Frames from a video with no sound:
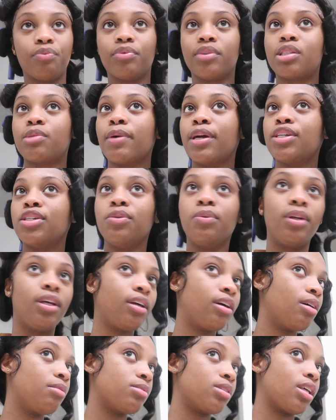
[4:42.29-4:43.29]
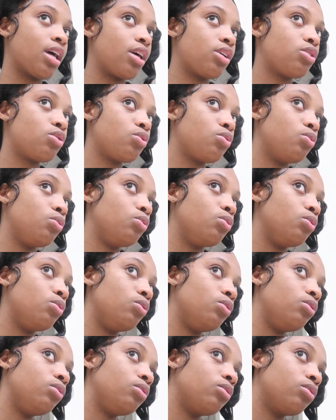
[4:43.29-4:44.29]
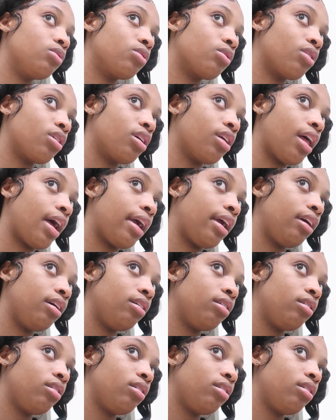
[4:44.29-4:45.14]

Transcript: especially when it comes to like school or like